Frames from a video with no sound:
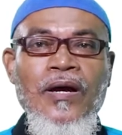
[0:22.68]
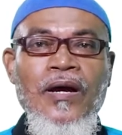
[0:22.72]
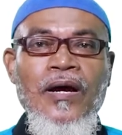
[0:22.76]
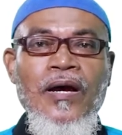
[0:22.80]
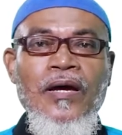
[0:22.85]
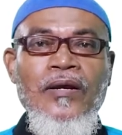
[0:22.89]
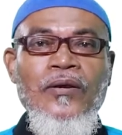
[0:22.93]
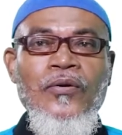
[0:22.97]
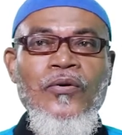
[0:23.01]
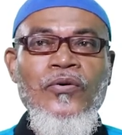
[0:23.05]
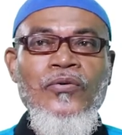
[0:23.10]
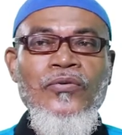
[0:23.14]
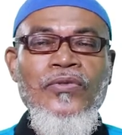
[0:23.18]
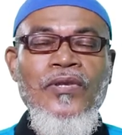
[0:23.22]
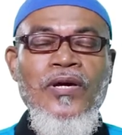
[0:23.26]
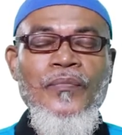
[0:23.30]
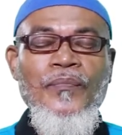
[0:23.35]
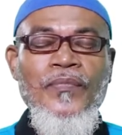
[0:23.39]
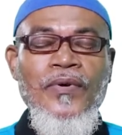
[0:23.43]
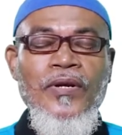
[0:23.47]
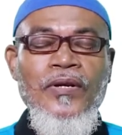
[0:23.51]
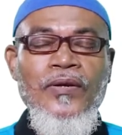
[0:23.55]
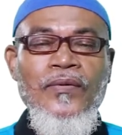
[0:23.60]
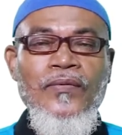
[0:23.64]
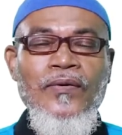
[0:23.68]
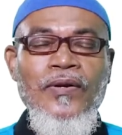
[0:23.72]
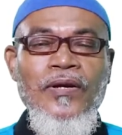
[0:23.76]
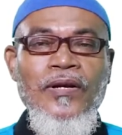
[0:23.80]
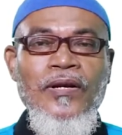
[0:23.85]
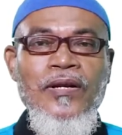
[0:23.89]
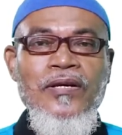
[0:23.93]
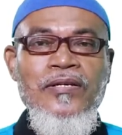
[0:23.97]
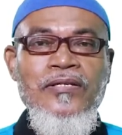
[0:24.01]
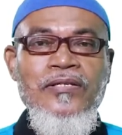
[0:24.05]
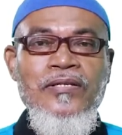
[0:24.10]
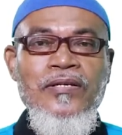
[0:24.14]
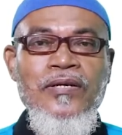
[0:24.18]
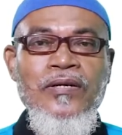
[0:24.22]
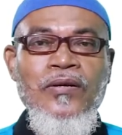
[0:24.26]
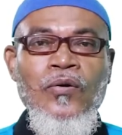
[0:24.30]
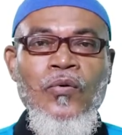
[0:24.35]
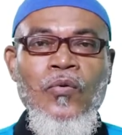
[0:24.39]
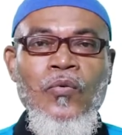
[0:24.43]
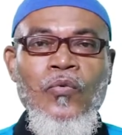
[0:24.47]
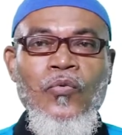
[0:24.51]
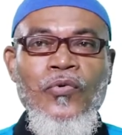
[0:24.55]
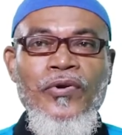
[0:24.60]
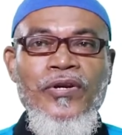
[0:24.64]
And on that particular lesson,
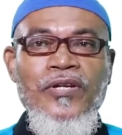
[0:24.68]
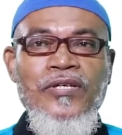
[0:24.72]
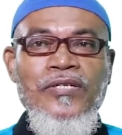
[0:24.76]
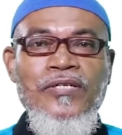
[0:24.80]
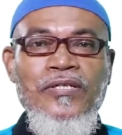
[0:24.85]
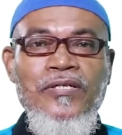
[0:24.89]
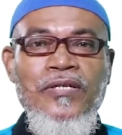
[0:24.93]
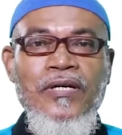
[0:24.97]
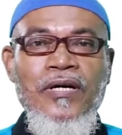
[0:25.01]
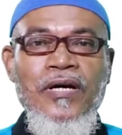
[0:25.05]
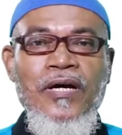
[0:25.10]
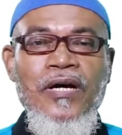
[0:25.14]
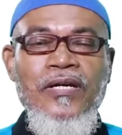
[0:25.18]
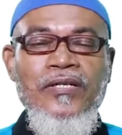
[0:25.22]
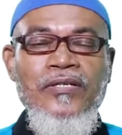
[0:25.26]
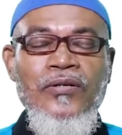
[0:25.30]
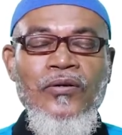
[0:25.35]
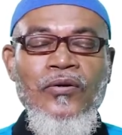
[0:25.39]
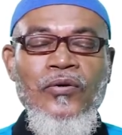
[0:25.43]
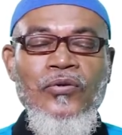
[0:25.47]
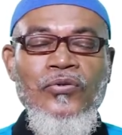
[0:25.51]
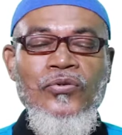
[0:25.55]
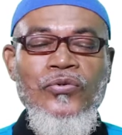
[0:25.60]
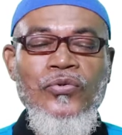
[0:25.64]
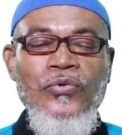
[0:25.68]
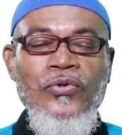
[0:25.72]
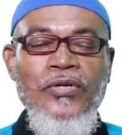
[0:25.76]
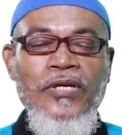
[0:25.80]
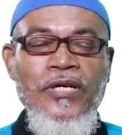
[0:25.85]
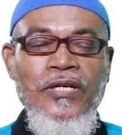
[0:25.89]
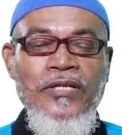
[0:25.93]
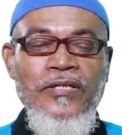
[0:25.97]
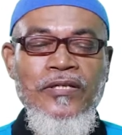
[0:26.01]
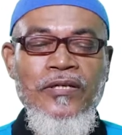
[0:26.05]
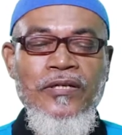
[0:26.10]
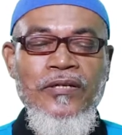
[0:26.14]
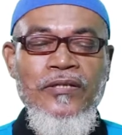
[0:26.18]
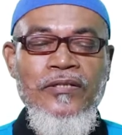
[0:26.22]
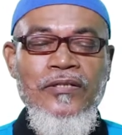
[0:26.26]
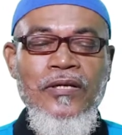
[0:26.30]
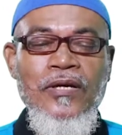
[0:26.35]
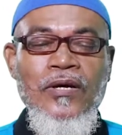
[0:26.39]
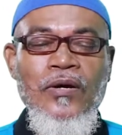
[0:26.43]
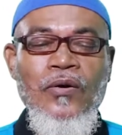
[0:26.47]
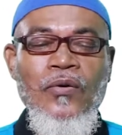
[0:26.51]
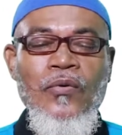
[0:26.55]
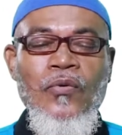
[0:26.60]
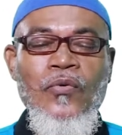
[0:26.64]
we discussed onto details
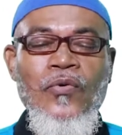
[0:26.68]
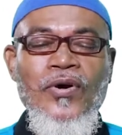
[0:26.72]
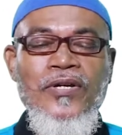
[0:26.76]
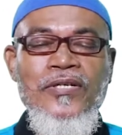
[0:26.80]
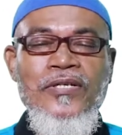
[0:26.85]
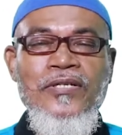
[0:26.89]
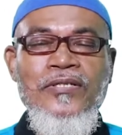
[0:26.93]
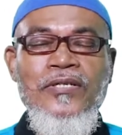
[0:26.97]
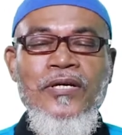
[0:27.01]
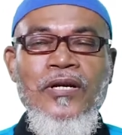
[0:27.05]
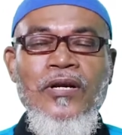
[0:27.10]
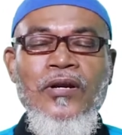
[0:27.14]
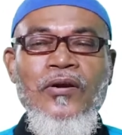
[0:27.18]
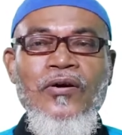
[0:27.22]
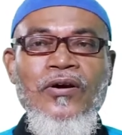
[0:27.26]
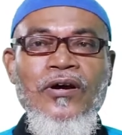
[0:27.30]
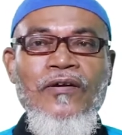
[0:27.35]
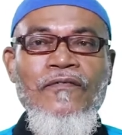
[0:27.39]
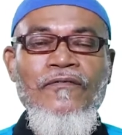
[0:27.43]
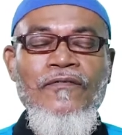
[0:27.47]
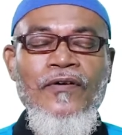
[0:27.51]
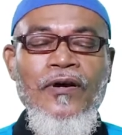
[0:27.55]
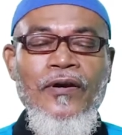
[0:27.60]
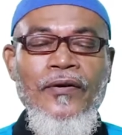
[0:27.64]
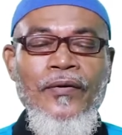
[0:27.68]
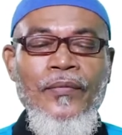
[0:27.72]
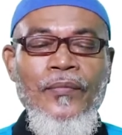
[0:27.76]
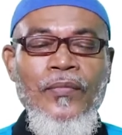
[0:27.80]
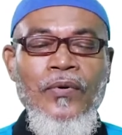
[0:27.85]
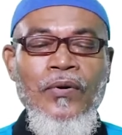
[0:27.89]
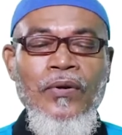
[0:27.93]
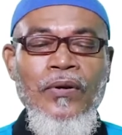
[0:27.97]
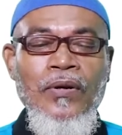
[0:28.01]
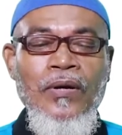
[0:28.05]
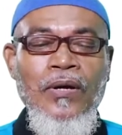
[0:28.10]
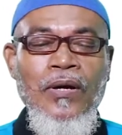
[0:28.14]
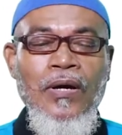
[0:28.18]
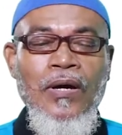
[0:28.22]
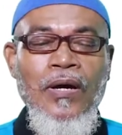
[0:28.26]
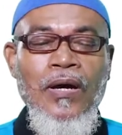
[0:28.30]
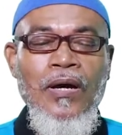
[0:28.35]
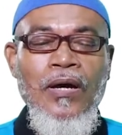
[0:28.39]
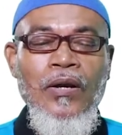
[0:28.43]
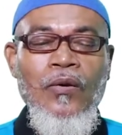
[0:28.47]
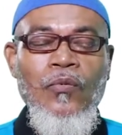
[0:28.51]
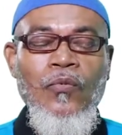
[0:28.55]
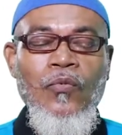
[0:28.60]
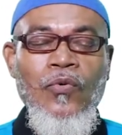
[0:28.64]
what is a local variable
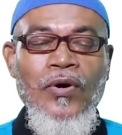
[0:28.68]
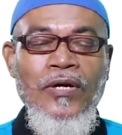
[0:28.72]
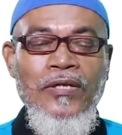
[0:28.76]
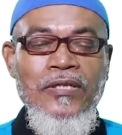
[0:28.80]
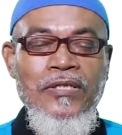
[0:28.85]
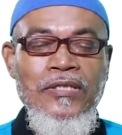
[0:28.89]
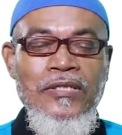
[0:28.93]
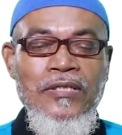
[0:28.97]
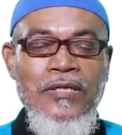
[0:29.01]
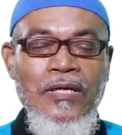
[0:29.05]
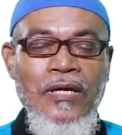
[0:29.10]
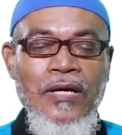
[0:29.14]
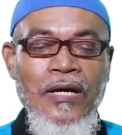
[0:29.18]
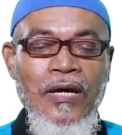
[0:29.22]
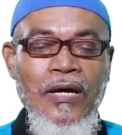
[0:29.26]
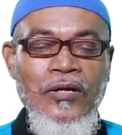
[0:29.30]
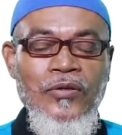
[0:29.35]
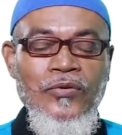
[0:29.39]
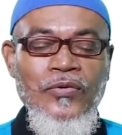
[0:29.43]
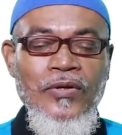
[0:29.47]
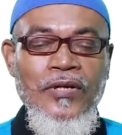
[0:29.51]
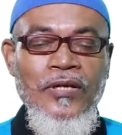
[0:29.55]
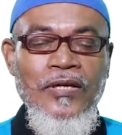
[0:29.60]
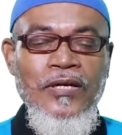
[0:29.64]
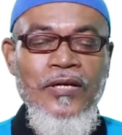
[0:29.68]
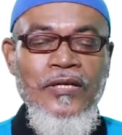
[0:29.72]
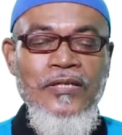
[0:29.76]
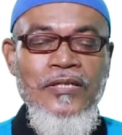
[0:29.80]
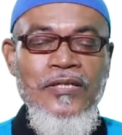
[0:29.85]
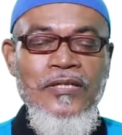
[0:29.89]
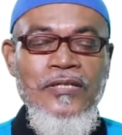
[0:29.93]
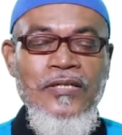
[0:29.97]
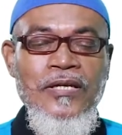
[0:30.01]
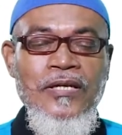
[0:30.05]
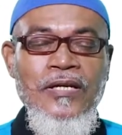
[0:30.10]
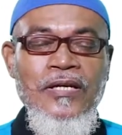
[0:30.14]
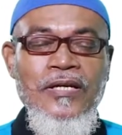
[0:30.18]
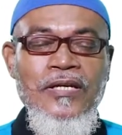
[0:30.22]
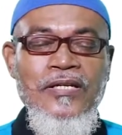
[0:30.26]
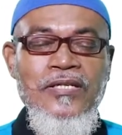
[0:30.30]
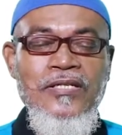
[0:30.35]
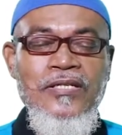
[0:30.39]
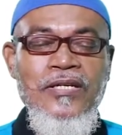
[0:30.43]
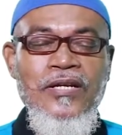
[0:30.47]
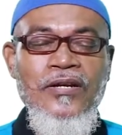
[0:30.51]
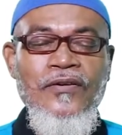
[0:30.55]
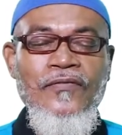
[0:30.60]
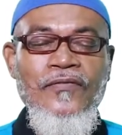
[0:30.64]
and what actually it is an
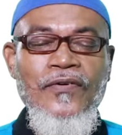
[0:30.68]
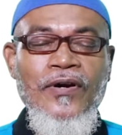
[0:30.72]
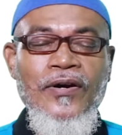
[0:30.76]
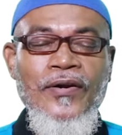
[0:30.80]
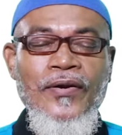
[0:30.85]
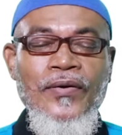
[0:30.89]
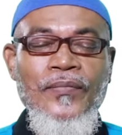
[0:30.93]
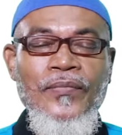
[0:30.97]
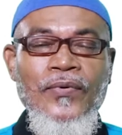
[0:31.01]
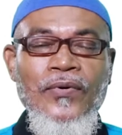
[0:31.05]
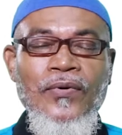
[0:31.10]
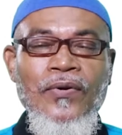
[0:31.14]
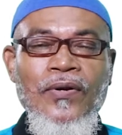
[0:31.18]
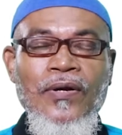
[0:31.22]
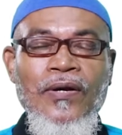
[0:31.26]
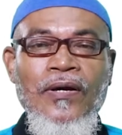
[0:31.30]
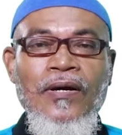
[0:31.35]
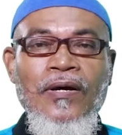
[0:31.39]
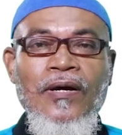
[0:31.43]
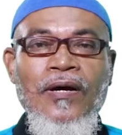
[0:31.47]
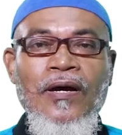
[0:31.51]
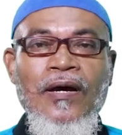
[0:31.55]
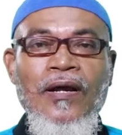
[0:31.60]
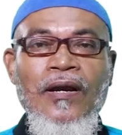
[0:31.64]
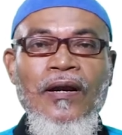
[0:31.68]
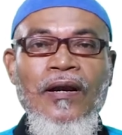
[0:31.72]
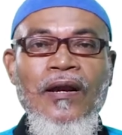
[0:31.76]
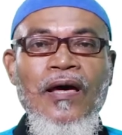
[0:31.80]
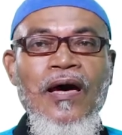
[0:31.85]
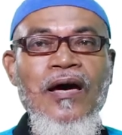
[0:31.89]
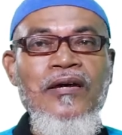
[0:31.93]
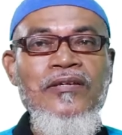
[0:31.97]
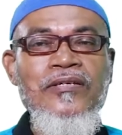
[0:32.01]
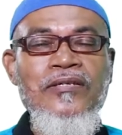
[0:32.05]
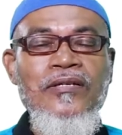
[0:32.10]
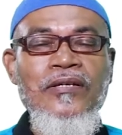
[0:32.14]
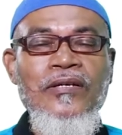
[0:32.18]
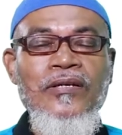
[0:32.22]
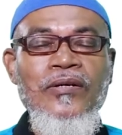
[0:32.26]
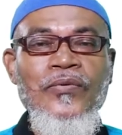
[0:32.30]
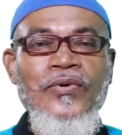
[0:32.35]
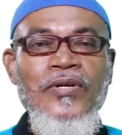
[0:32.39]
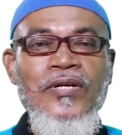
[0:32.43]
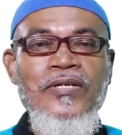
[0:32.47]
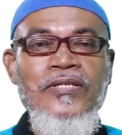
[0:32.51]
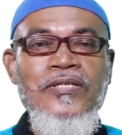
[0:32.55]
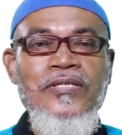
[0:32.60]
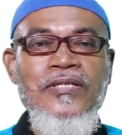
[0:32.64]
instant variable. And lastly,
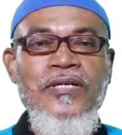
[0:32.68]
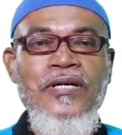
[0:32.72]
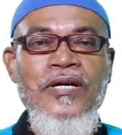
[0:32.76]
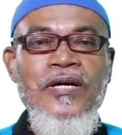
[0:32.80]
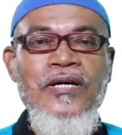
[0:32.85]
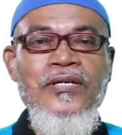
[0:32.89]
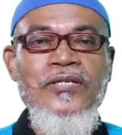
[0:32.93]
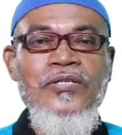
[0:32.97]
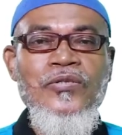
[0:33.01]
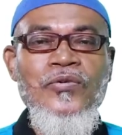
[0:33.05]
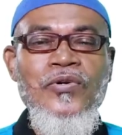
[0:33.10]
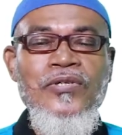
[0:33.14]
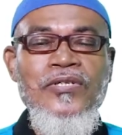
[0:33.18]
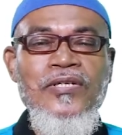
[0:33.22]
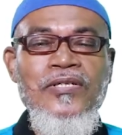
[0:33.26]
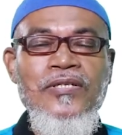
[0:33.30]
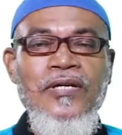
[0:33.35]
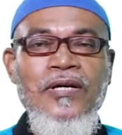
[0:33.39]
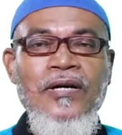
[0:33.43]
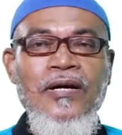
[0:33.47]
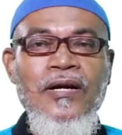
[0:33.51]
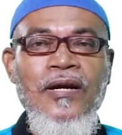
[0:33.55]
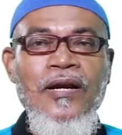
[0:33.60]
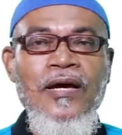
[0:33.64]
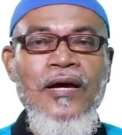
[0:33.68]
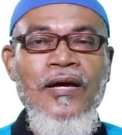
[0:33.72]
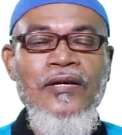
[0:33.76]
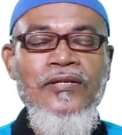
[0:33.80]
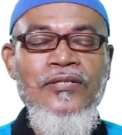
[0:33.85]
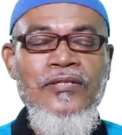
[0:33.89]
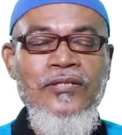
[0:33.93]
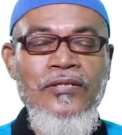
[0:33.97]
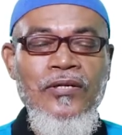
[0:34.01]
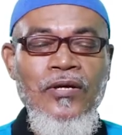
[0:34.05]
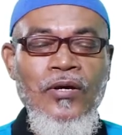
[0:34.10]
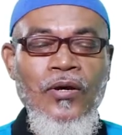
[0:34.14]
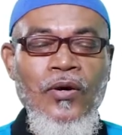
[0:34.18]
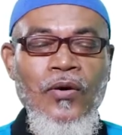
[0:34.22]
we discussed what is a class